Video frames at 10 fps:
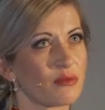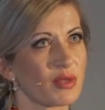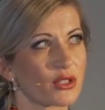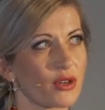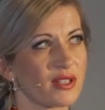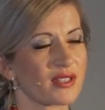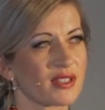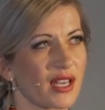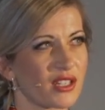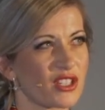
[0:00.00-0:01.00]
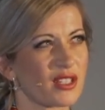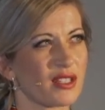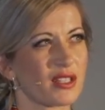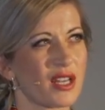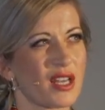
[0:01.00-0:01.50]
Bitcoin is
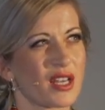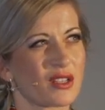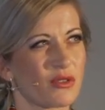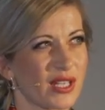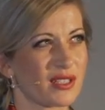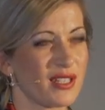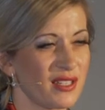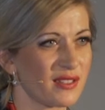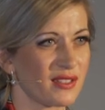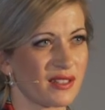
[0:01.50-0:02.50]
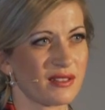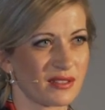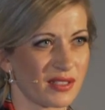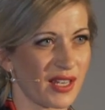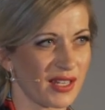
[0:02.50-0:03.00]
actually quite easier
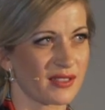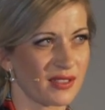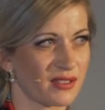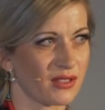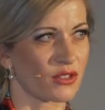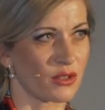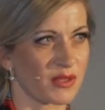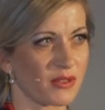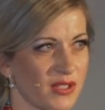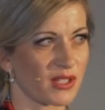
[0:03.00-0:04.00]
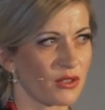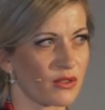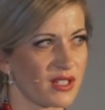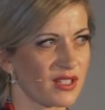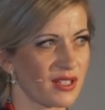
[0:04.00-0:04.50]
asset in terms of
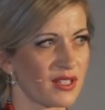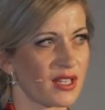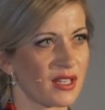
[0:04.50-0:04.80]
security